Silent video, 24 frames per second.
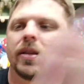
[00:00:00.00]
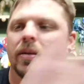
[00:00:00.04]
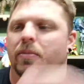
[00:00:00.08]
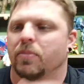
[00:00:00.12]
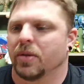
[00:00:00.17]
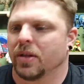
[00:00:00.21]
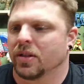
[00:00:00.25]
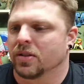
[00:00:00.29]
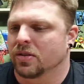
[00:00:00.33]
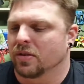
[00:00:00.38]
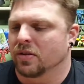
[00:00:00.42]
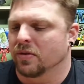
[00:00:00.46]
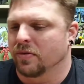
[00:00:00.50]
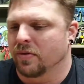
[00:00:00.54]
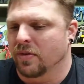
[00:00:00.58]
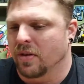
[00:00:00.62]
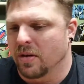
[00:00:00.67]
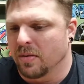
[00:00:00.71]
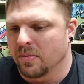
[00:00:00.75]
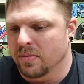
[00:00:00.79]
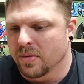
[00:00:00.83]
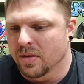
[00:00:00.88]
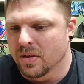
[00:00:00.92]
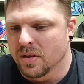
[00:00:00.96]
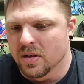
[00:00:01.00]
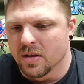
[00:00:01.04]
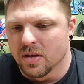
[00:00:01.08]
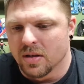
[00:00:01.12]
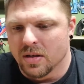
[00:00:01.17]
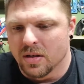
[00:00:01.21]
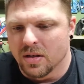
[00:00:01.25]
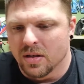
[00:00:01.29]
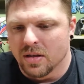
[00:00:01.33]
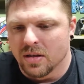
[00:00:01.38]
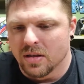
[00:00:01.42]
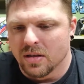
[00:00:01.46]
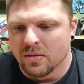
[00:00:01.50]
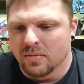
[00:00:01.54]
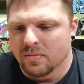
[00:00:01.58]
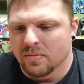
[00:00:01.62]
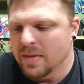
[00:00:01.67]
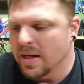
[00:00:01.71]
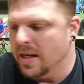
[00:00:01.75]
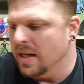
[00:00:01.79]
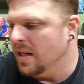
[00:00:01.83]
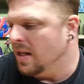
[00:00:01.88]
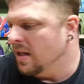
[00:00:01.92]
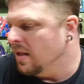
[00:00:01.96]
the picture from.
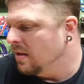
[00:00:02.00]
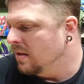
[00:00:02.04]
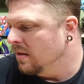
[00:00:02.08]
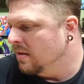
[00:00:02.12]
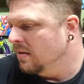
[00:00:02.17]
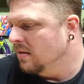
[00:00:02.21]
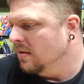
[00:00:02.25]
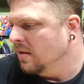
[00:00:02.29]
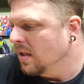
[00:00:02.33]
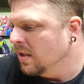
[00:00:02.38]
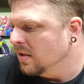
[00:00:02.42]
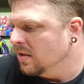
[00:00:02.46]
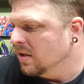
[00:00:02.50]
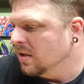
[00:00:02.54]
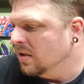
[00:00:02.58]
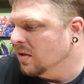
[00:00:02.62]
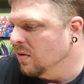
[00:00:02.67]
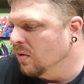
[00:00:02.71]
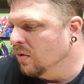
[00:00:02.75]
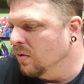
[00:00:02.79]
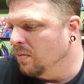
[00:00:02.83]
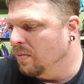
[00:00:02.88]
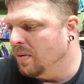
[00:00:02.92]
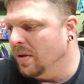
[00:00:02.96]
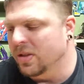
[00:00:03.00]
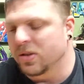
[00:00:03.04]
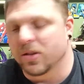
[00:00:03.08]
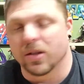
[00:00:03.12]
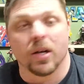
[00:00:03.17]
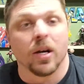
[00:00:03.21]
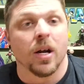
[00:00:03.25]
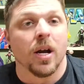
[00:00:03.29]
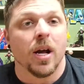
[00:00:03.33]
Man, it's a cool picture.